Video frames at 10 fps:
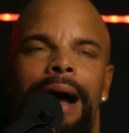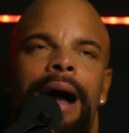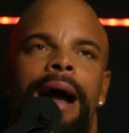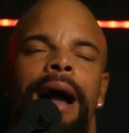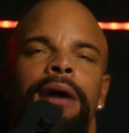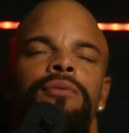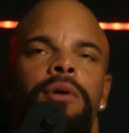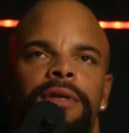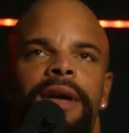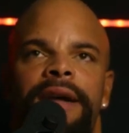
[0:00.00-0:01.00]
I
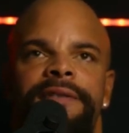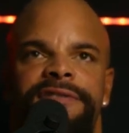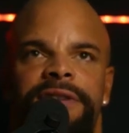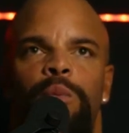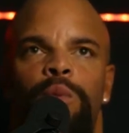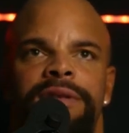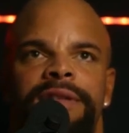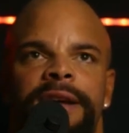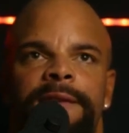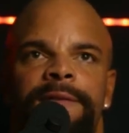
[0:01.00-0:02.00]
rather have someone
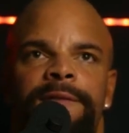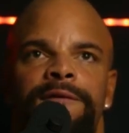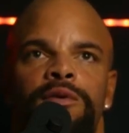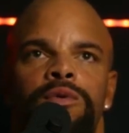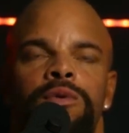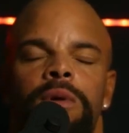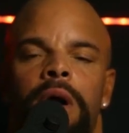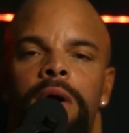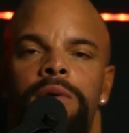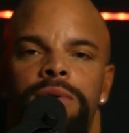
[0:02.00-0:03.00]
take full
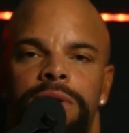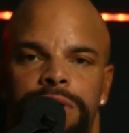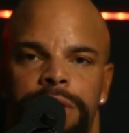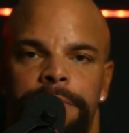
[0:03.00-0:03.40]
ownership